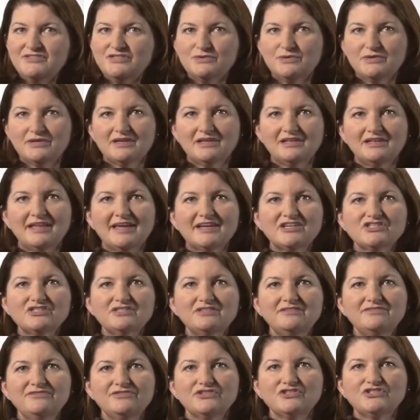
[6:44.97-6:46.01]
to a
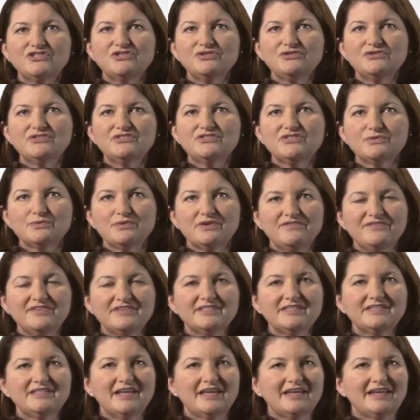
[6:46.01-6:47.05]
collection for students to
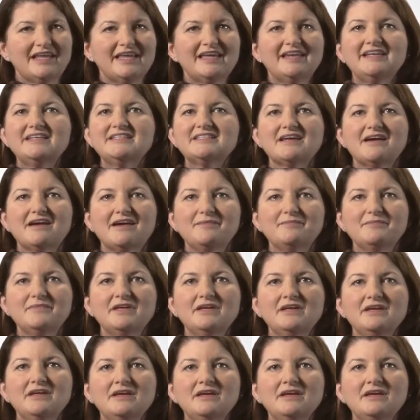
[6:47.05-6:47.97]
revisit at any time.